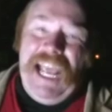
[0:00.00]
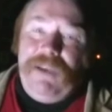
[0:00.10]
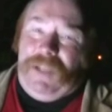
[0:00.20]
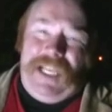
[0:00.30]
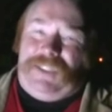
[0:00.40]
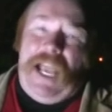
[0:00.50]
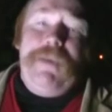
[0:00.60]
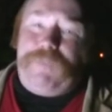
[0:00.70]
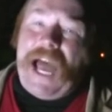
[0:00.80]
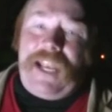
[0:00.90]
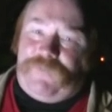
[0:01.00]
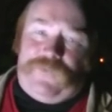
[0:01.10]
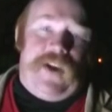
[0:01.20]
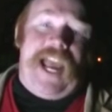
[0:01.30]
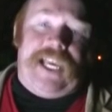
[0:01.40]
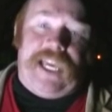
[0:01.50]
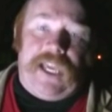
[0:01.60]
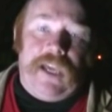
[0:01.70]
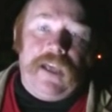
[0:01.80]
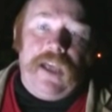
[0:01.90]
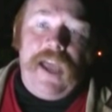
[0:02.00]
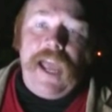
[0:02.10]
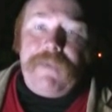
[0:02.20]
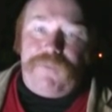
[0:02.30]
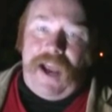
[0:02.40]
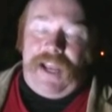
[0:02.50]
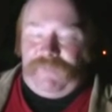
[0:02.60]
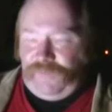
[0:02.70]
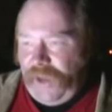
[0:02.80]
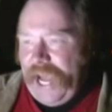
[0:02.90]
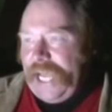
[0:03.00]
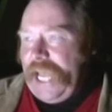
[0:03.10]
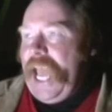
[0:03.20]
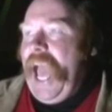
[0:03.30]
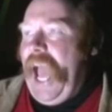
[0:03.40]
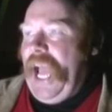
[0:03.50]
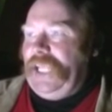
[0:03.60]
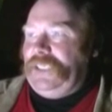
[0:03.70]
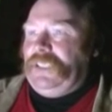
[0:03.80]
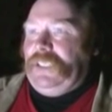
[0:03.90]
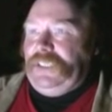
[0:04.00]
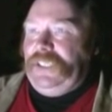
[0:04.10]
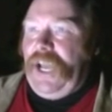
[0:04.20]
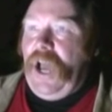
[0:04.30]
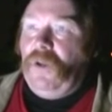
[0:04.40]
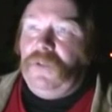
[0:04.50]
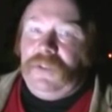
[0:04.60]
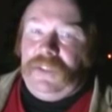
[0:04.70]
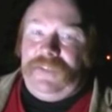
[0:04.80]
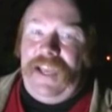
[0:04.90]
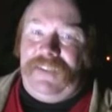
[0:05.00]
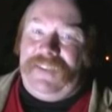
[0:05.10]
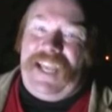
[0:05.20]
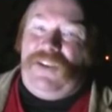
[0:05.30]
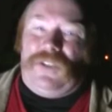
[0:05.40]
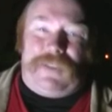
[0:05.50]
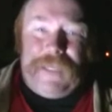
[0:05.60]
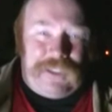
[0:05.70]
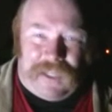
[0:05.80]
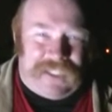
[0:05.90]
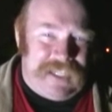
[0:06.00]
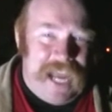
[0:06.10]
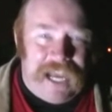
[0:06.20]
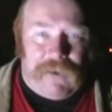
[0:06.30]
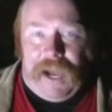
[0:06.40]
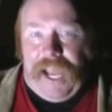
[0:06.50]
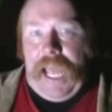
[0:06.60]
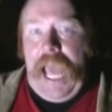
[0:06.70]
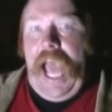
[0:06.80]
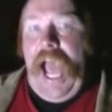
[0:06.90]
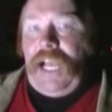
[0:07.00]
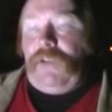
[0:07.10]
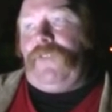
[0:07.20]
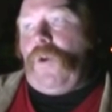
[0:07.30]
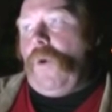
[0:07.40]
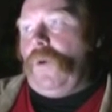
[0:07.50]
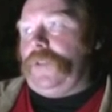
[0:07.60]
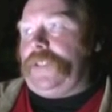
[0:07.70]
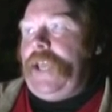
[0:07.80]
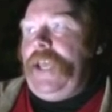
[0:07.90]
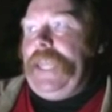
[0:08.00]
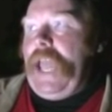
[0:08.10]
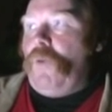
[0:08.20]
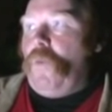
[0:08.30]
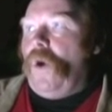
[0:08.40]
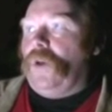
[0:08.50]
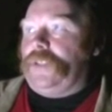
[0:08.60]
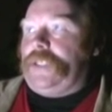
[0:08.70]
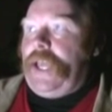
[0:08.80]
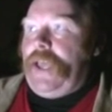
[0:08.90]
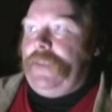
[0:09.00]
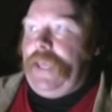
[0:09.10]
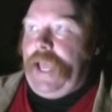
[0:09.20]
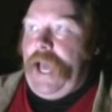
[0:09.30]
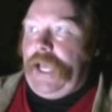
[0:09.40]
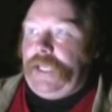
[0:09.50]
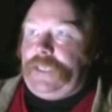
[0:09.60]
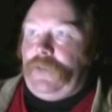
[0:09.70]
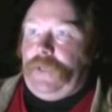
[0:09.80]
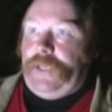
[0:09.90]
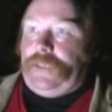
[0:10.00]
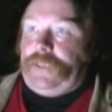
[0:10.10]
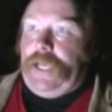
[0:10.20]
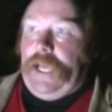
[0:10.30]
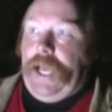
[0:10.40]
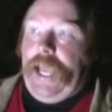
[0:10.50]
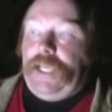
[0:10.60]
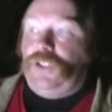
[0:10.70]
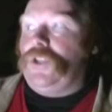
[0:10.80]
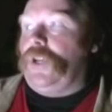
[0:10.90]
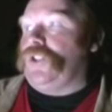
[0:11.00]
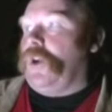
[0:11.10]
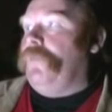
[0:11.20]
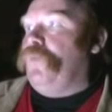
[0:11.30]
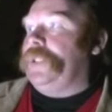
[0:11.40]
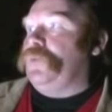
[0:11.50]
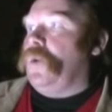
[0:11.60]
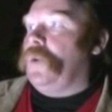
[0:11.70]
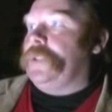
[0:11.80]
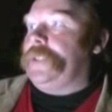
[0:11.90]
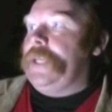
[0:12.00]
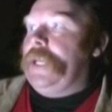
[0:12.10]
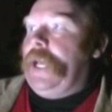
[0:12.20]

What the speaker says: he played a Ferengi. He played a Ferengi, and, you know, they're not to be trusted anyway. And, of course, there was the series In Search Of, which was